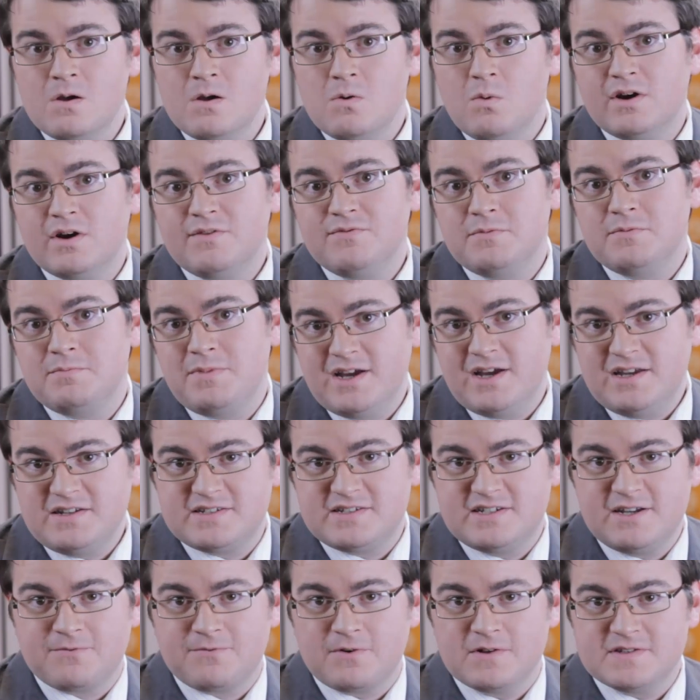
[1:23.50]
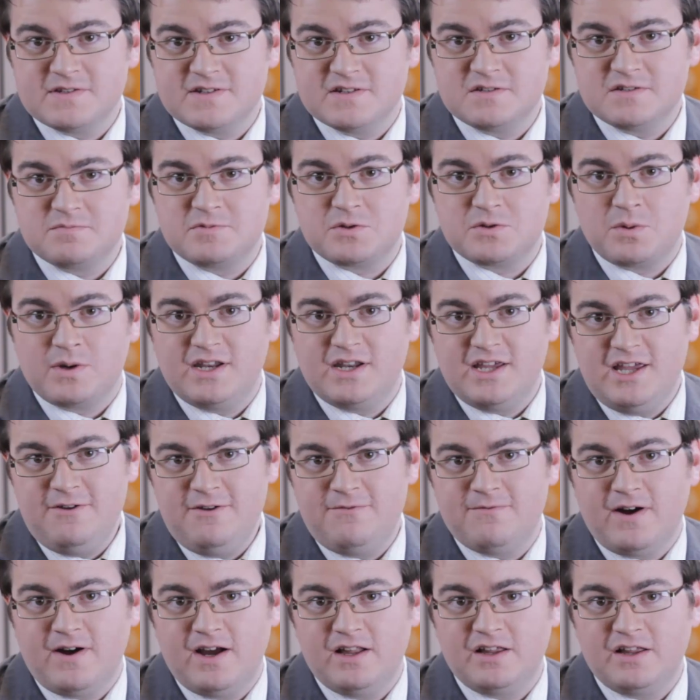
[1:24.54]
One of the biggest differences between
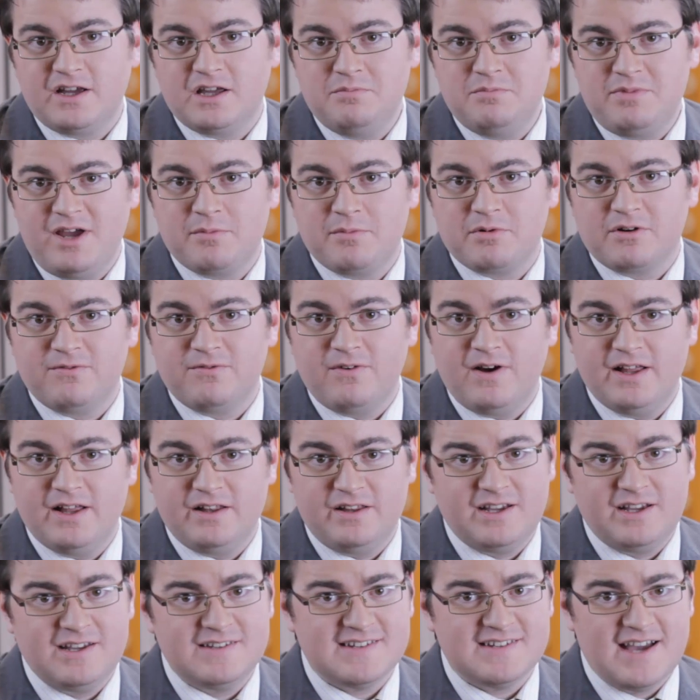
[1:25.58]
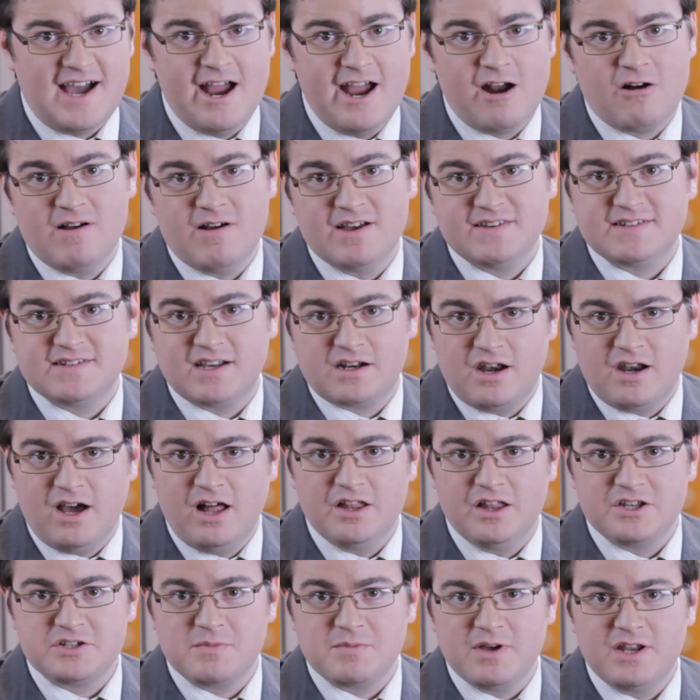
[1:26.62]
e-filing and paper filing is IRS
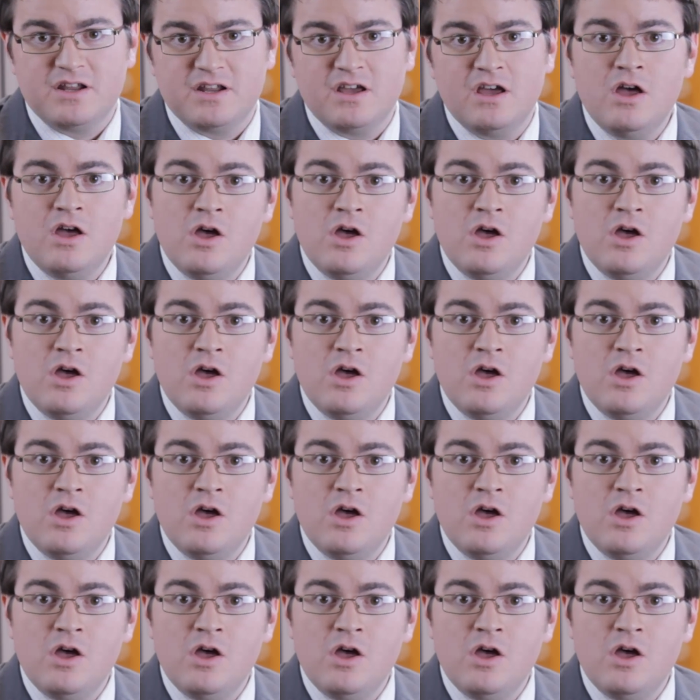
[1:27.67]
acknowledgement.